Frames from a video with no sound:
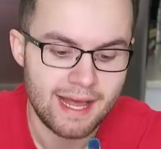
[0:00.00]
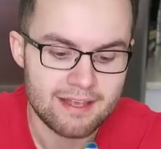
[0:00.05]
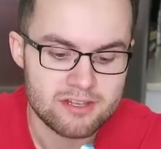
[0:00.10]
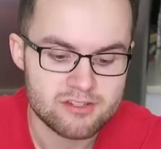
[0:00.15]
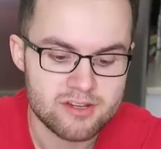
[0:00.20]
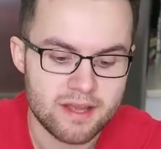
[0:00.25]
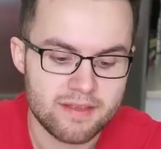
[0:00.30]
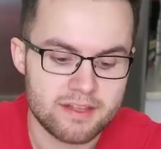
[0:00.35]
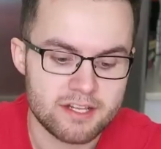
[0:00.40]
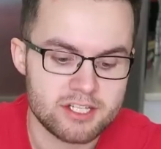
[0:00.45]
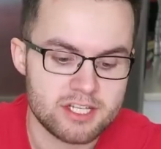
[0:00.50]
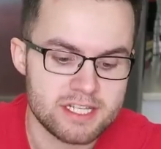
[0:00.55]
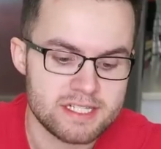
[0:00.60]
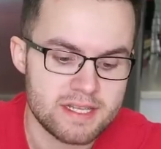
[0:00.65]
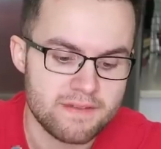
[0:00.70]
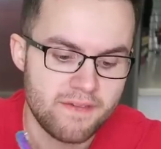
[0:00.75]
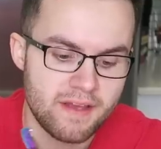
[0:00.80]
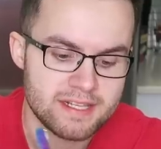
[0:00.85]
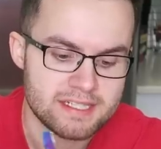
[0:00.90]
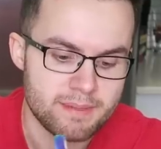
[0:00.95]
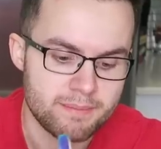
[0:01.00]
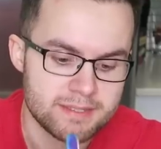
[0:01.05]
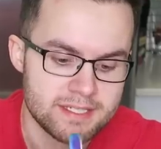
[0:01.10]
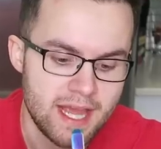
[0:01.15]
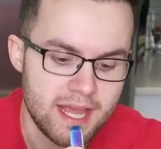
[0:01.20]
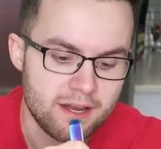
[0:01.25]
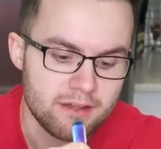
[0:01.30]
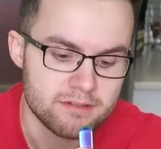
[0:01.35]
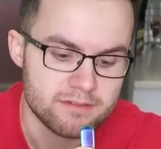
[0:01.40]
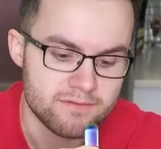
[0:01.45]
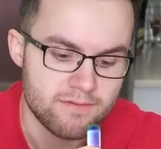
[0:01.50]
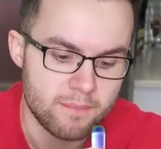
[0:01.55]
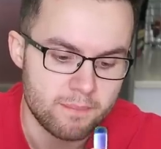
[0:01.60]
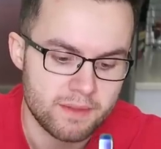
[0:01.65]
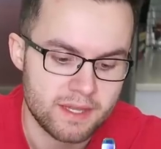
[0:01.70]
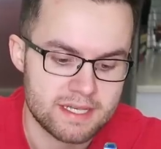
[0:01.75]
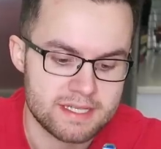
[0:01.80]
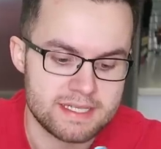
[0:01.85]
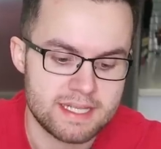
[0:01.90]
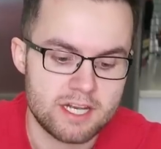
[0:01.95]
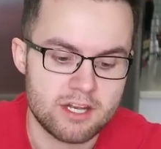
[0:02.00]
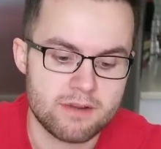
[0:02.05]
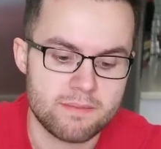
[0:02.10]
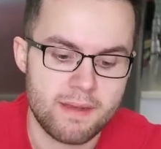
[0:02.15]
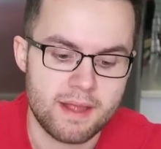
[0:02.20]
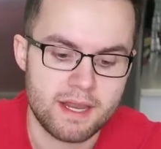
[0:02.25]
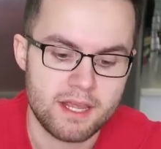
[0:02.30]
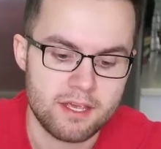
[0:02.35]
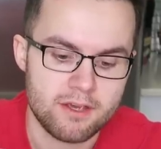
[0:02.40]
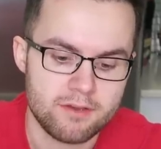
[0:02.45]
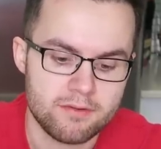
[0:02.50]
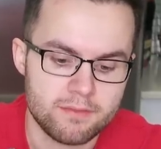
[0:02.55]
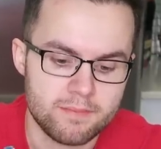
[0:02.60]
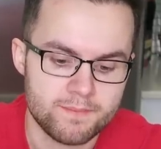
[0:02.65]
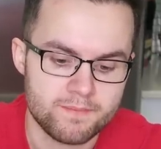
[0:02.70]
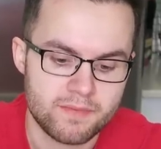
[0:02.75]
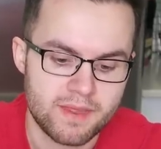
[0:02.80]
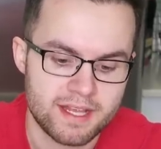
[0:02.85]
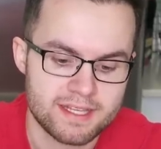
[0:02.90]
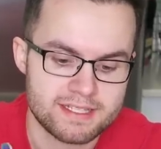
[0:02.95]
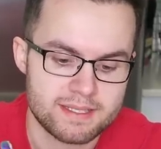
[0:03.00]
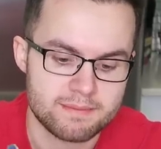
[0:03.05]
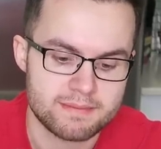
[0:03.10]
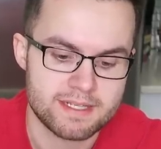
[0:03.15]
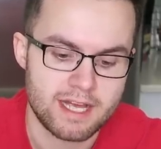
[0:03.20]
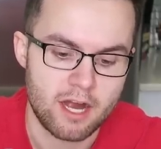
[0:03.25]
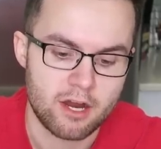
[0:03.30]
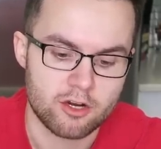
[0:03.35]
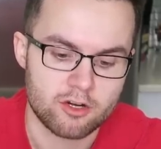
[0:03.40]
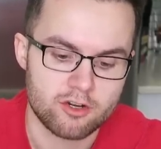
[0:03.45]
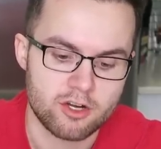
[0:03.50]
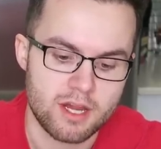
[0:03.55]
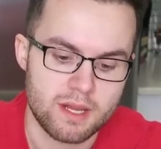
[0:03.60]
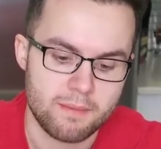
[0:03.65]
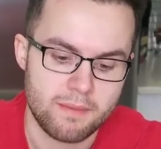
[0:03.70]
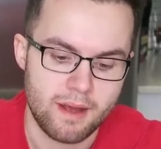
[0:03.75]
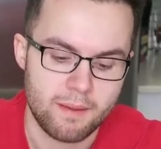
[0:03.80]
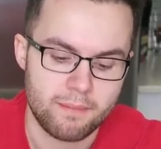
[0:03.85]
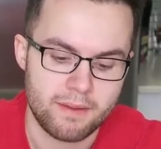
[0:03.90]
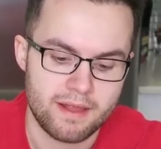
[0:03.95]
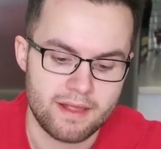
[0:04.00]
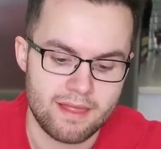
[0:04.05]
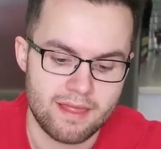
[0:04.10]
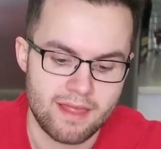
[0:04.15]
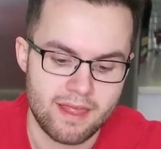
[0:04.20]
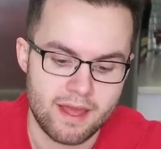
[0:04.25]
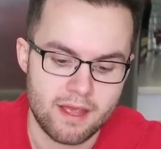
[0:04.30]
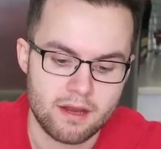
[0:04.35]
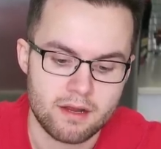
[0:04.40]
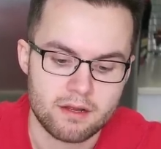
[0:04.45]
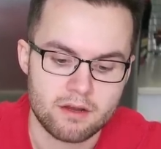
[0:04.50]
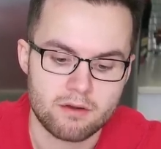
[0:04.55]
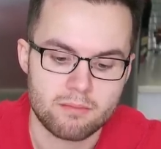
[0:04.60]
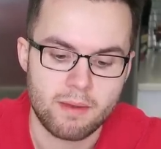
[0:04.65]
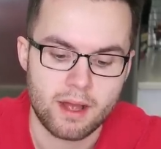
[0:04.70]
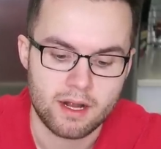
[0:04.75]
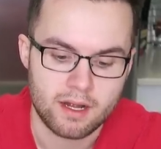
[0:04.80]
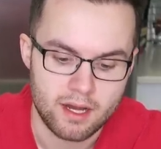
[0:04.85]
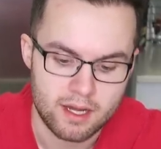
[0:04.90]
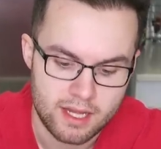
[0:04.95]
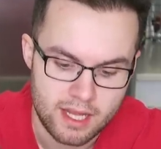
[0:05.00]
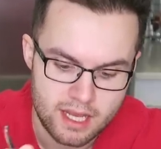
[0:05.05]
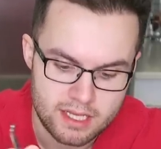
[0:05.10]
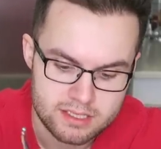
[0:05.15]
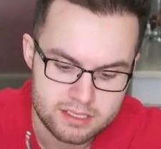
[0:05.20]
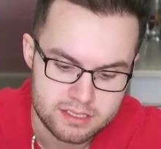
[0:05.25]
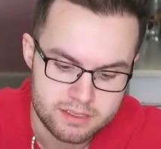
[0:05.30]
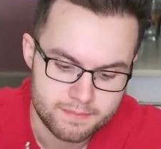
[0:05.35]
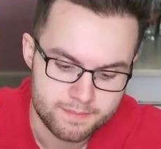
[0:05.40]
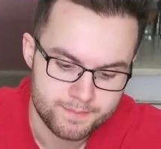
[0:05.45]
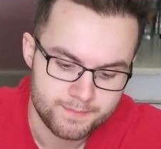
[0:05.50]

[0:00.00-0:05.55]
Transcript: Now let's try the cheesy fiesta potatoes from the dinner menu. Get some sour cream up in there. Oh my God, yes.